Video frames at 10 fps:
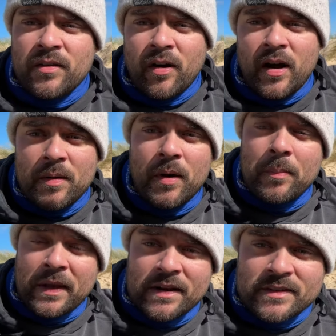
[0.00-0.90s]
Right, my
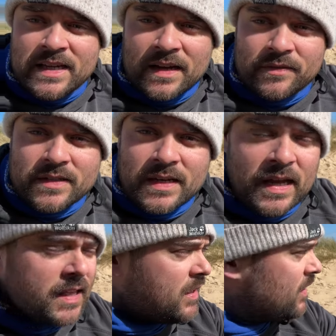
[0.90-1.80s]
plan of attack for
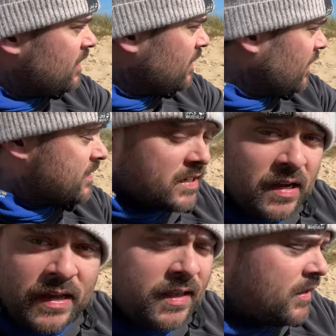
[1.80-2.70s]
today and
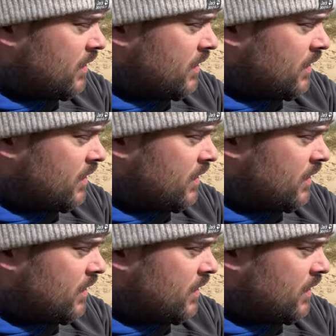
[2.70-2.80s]
tonight,